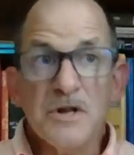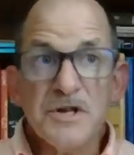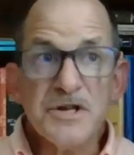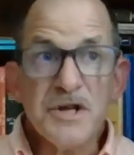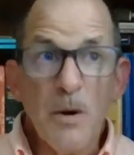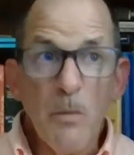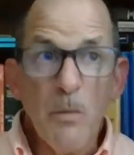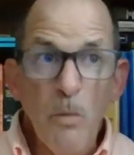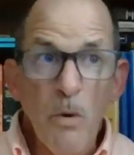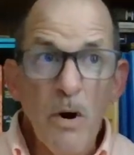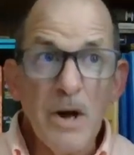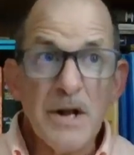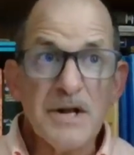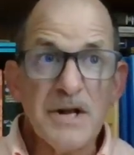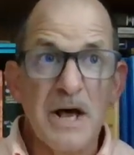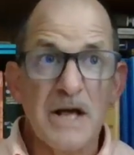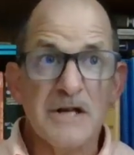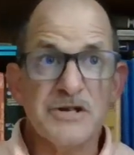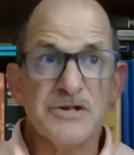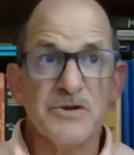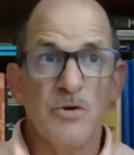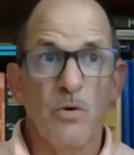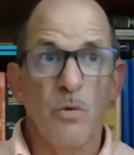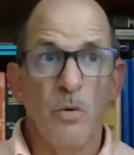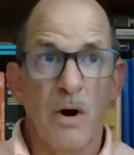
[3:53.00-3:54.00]
When someone
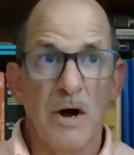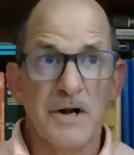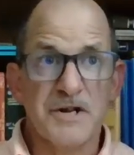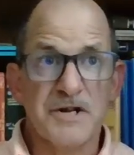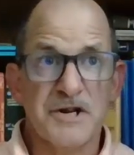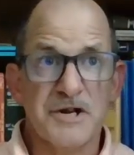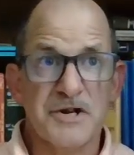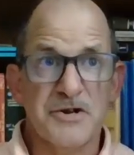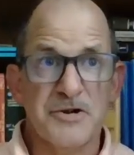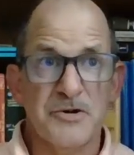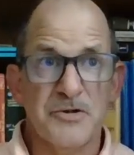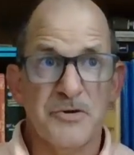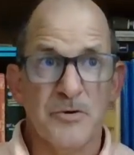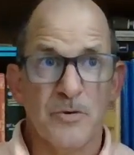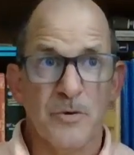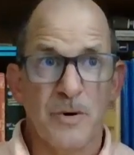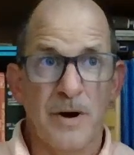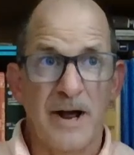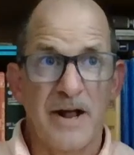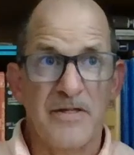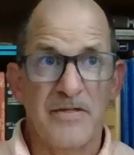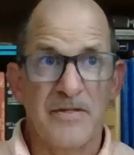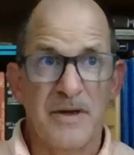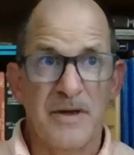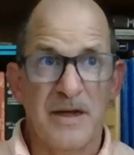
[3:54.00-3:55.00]
doesn't want to do the
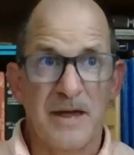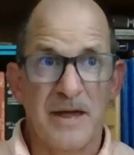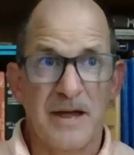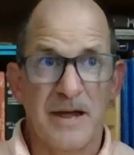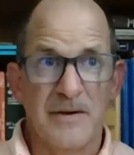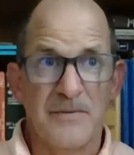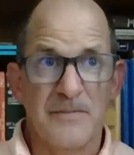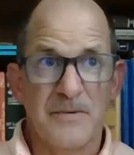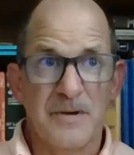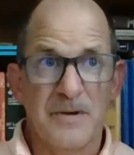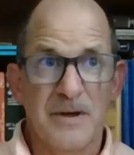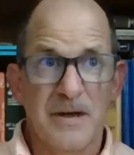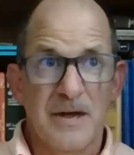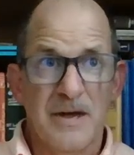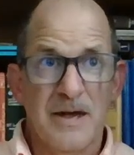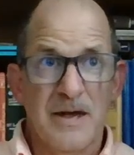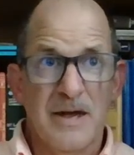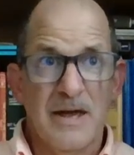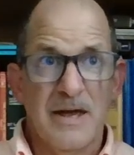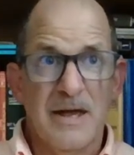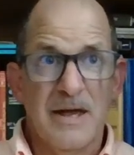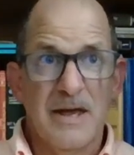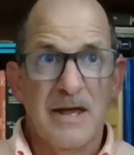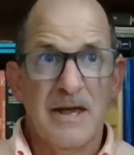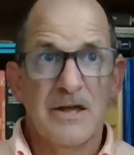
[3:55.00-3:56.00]
right thing,
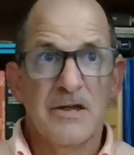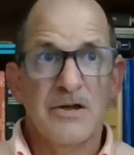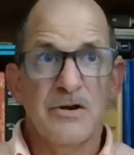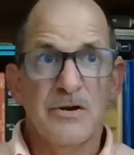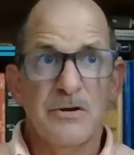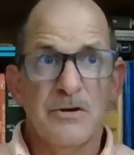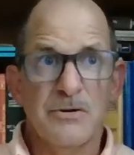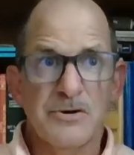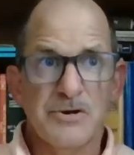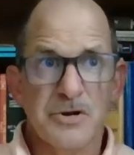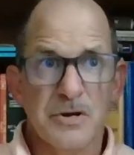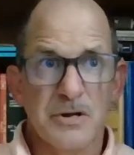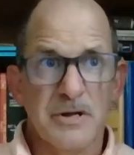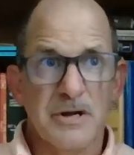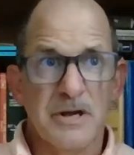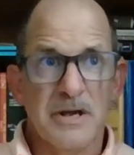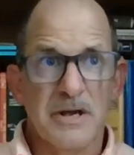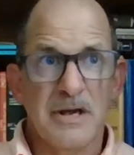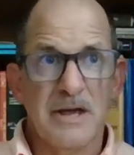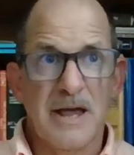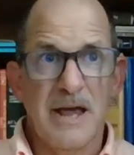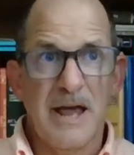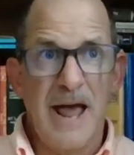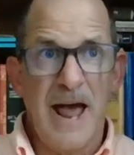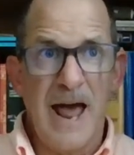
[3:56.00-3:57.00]
it
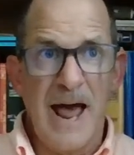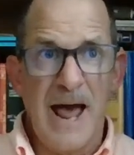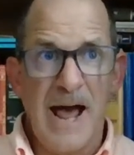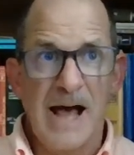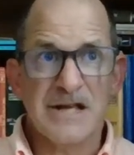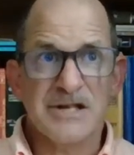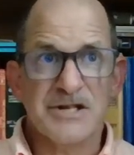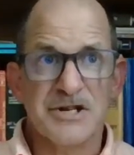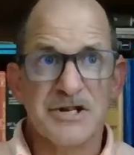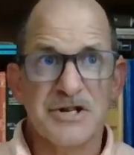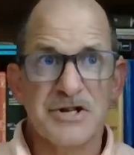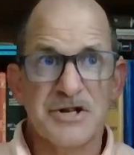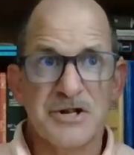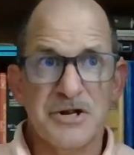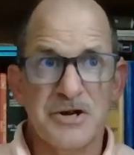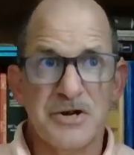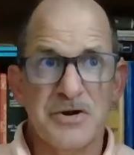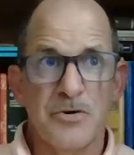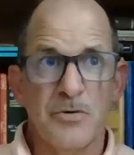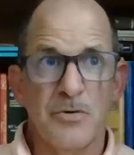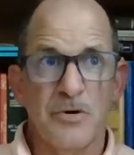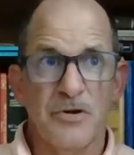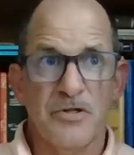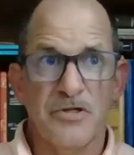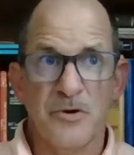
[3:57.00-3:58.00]
usually has to
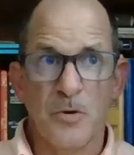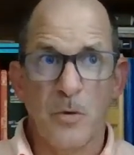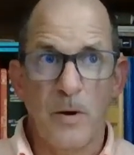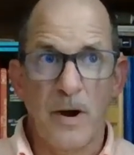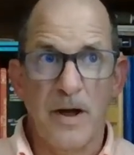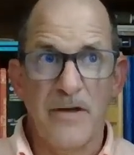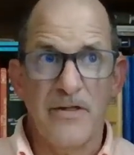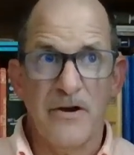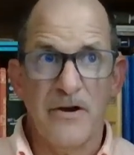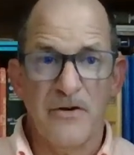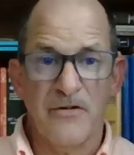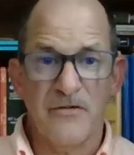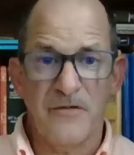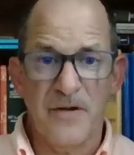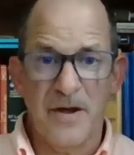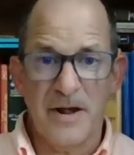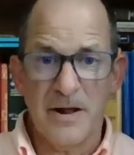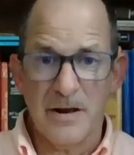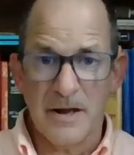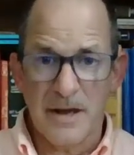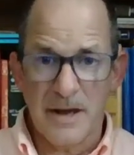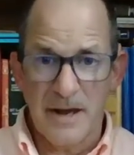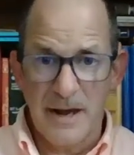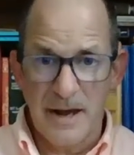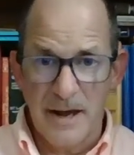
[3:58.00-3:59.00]
do with the way they're
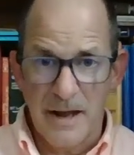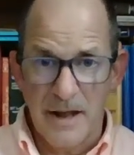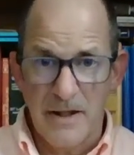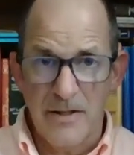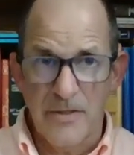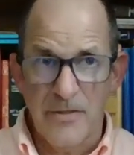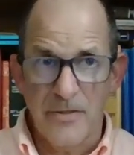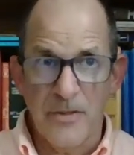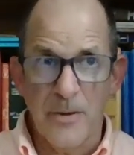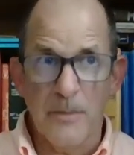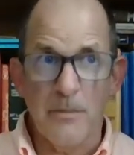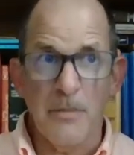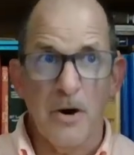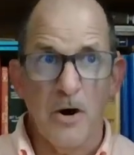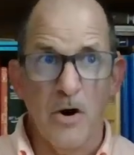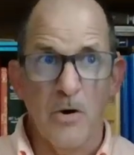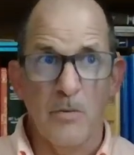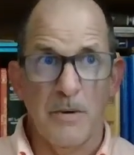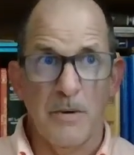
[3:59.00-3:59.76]
feeling in the